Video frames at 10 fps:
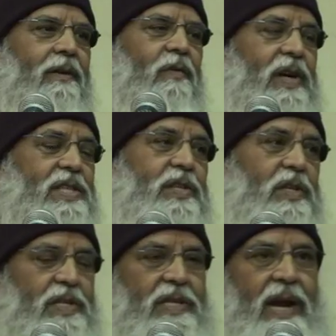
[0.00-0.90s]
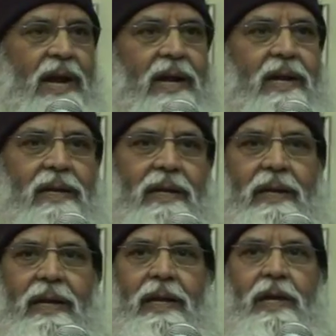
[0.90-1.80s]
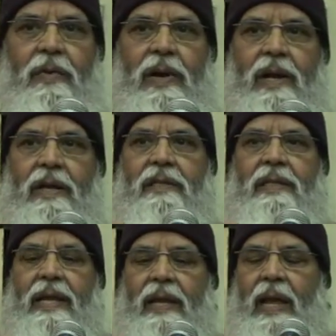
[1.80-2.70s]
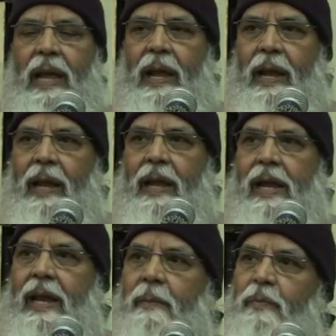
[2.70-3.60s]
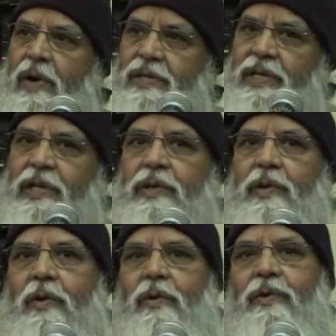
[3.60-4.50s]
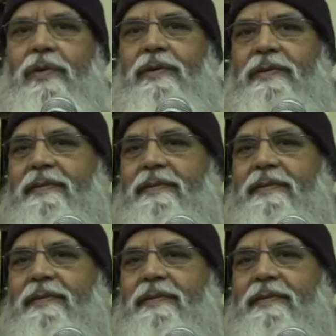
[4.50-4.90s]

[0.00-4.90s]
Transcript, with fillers: once you start your thinking in a positive note,